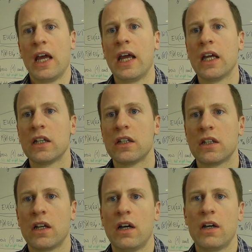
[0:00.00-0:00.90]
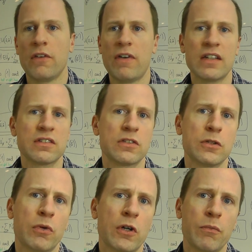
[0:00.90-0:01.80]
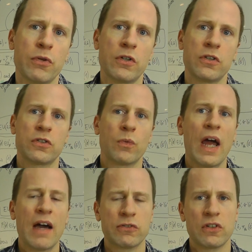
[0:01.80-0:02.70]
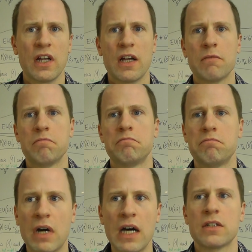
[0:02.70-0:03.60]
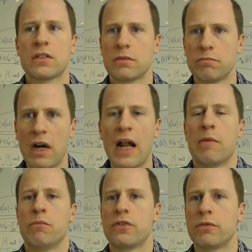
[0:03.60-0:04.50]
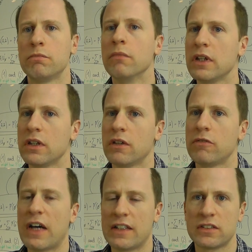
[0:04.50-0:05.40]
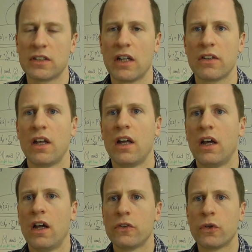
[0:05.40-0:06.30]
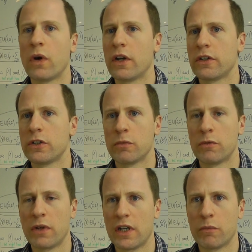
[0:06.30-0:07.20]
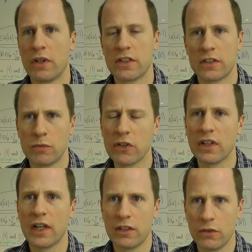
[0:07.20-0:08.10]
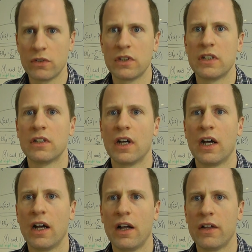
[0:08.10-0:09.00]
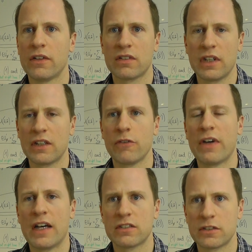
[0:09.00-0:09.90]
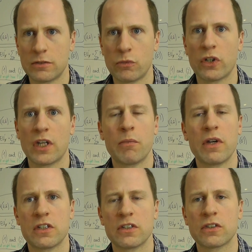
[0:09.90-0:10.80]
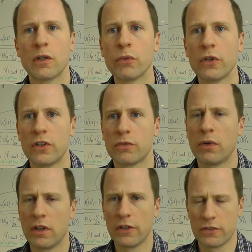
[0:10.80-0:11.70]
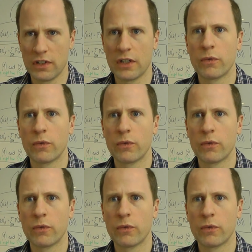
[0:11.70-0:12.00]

And the fastest supercomputers we have today might perhaps be fast enough to run a human brain emulation. Most likely you would need slightly faster and more capacious computers, but it looks